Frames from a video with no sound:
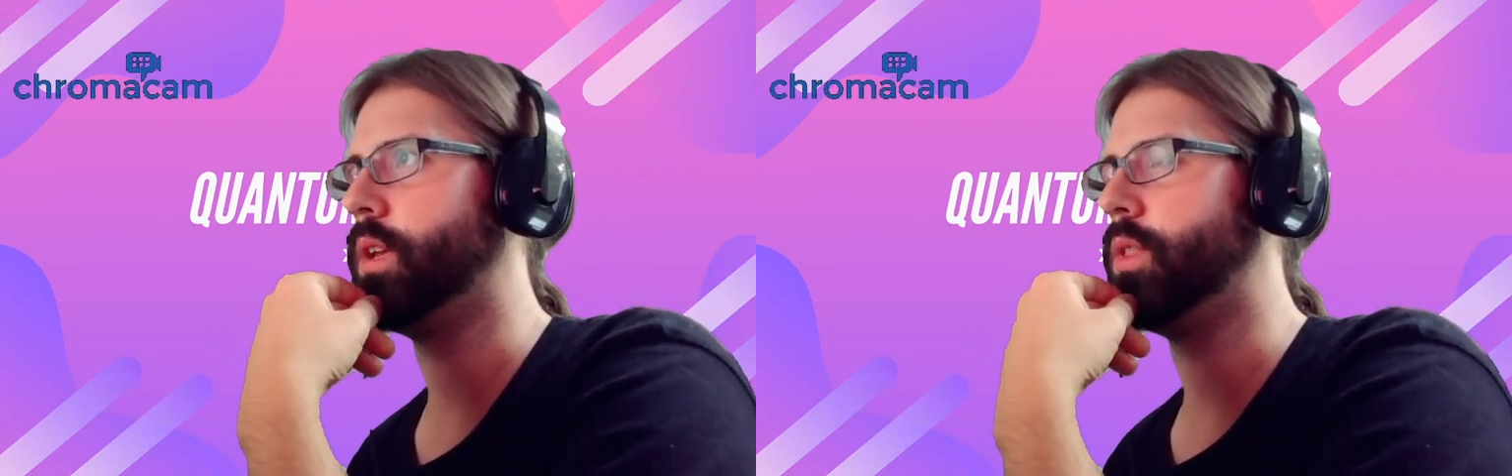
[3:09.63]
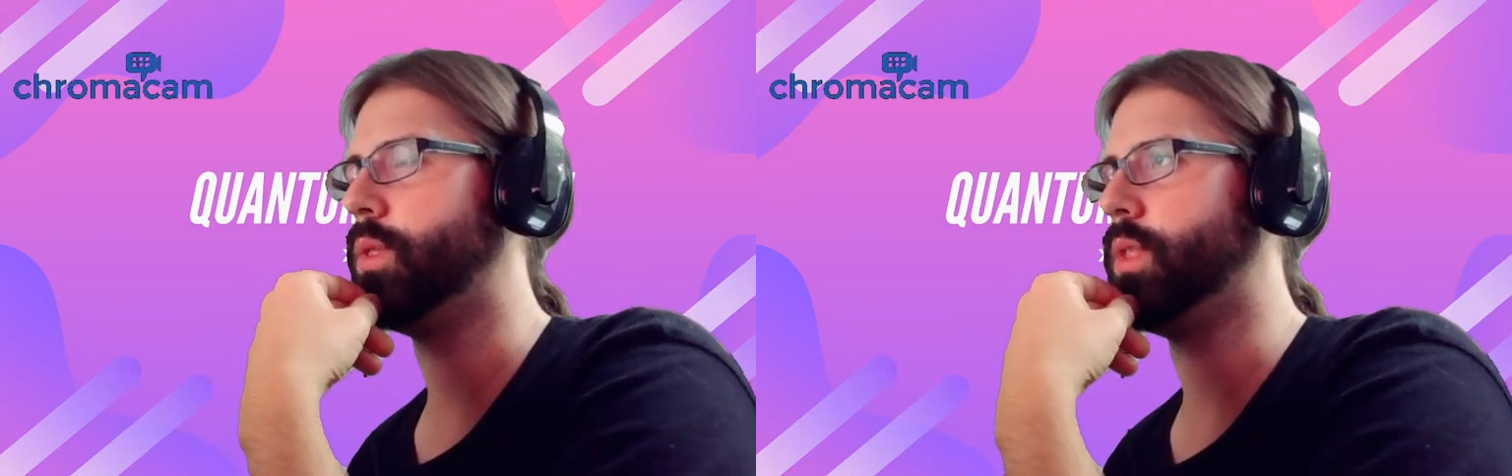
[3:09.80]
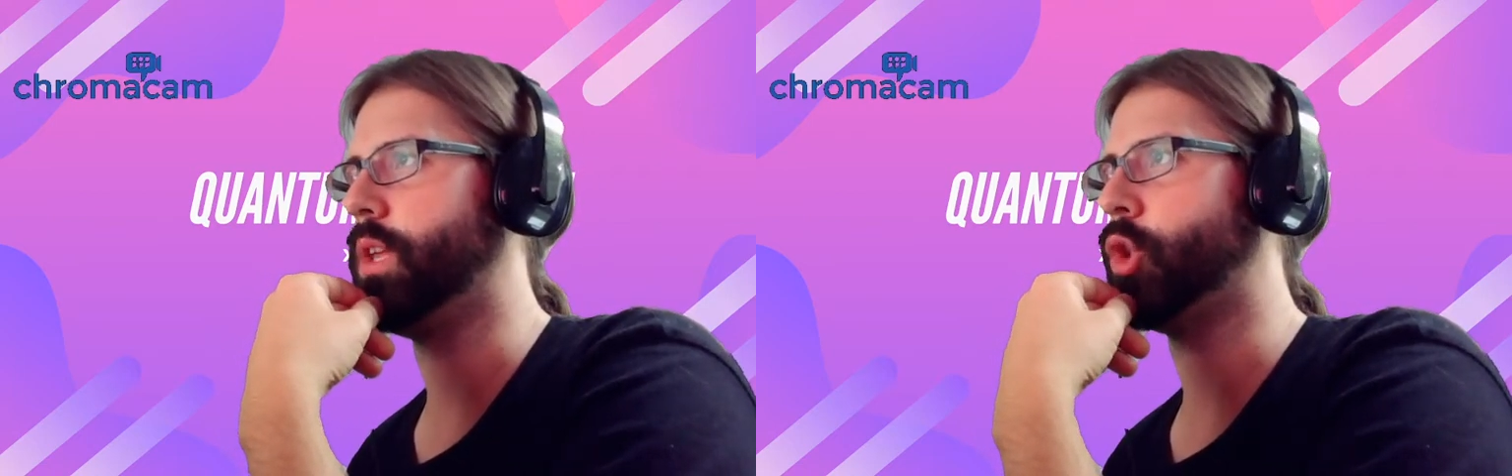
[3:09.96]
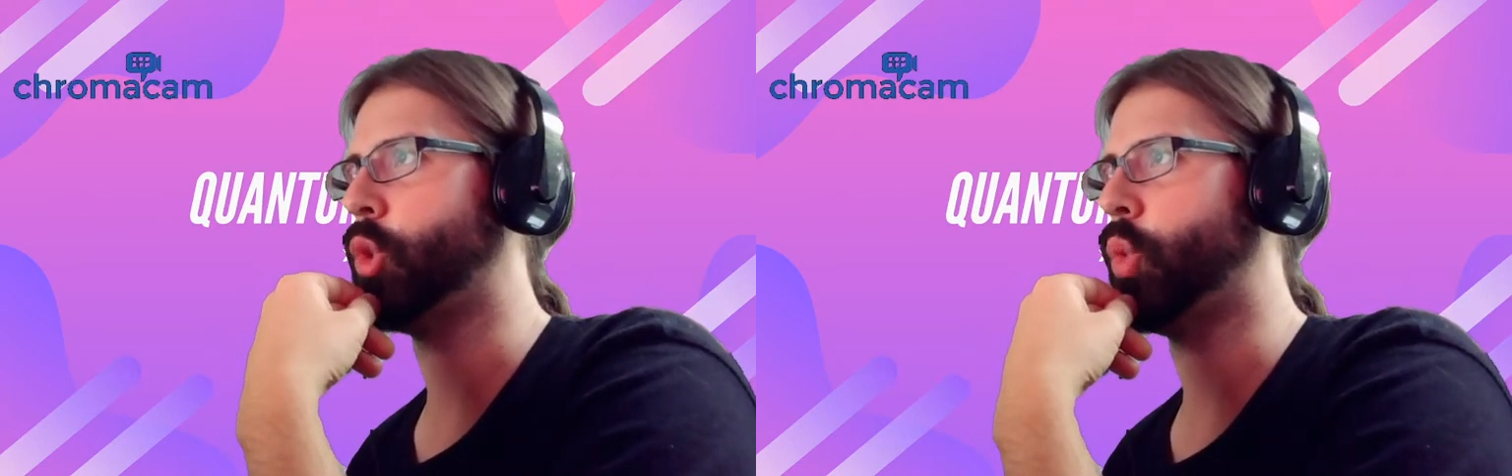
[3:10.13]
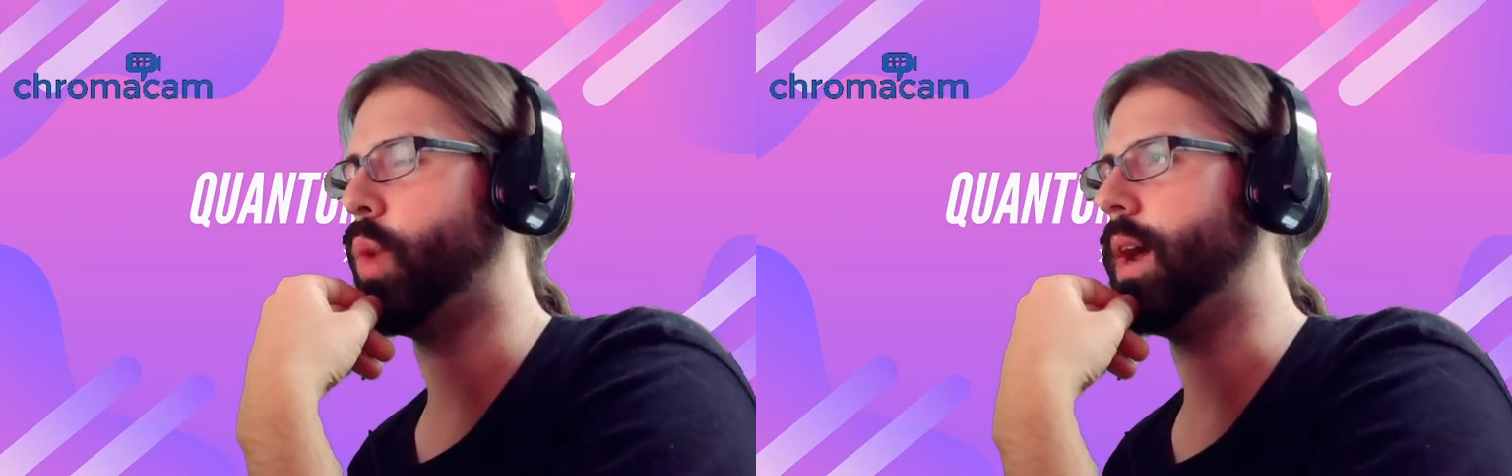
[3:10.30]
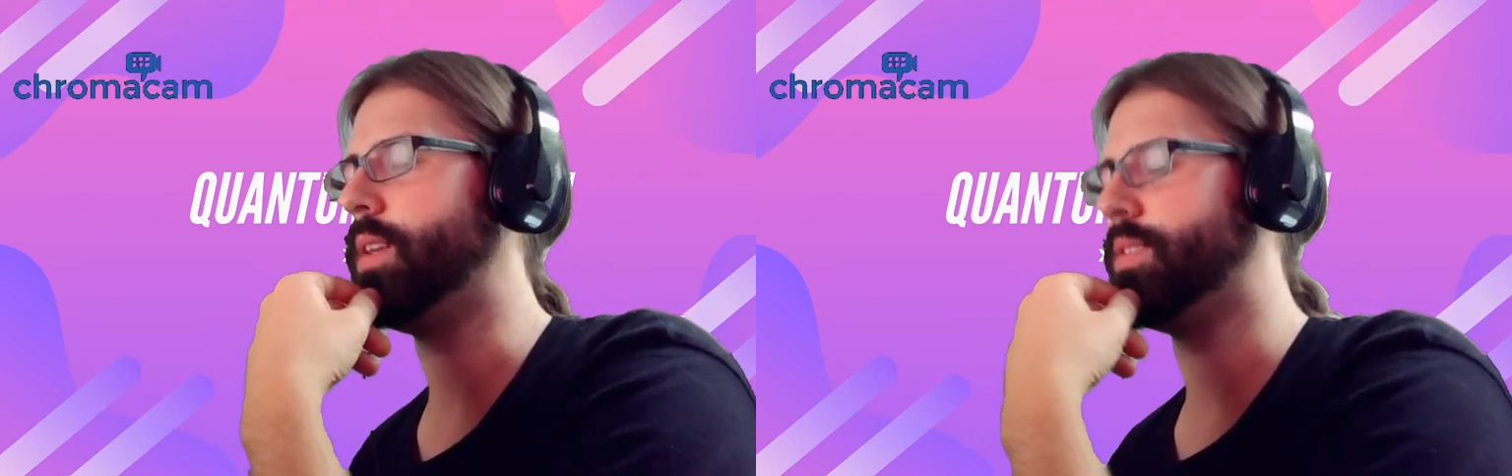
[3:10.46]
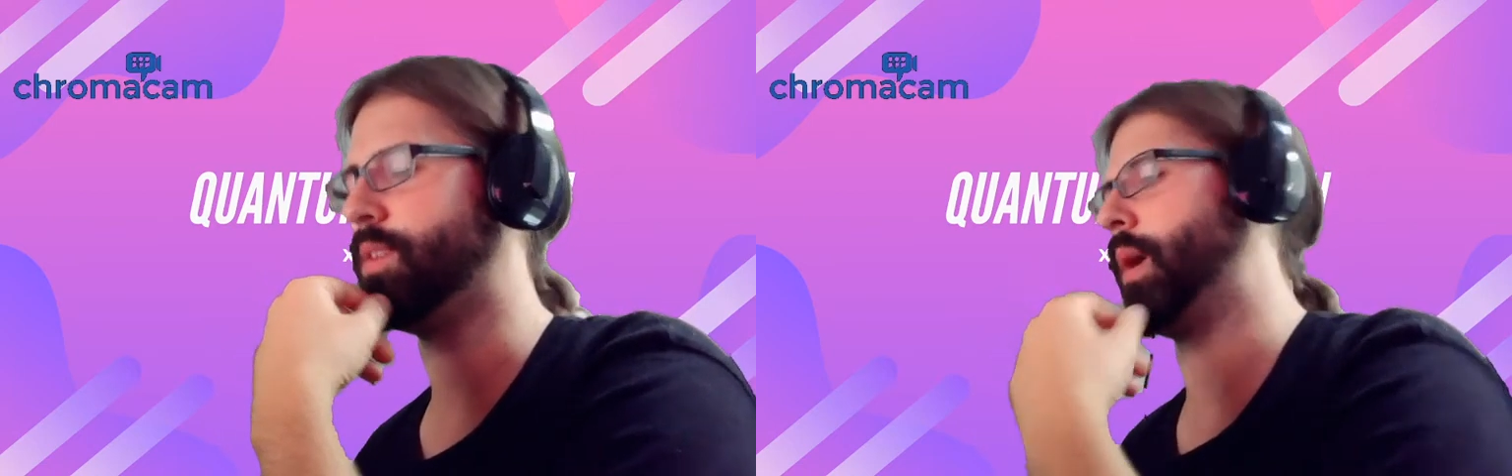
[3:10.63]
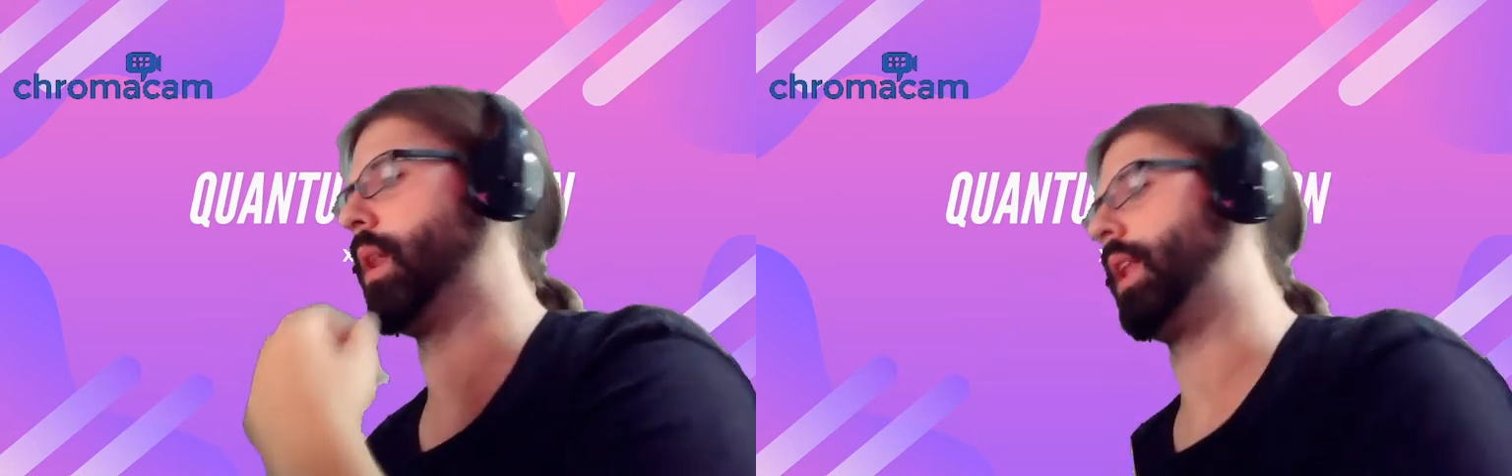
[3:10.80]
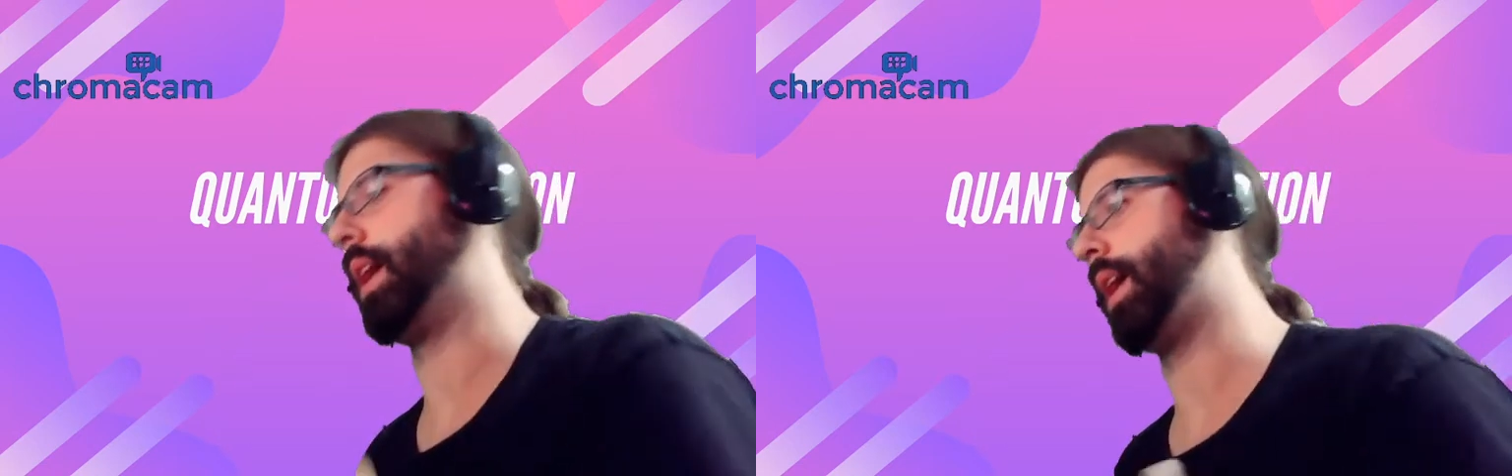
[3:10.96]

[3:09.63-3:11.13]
think twice about like